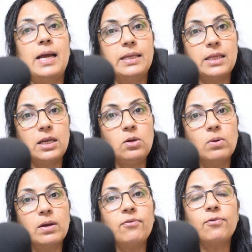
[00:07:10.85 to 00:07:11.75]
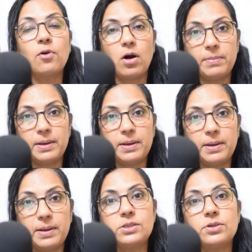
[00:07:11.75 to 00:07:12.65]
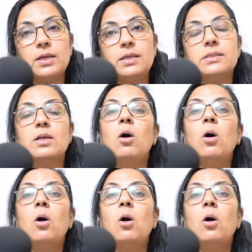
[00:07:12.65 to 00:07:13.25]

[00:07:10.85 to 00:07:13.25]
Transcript: either you give comment entries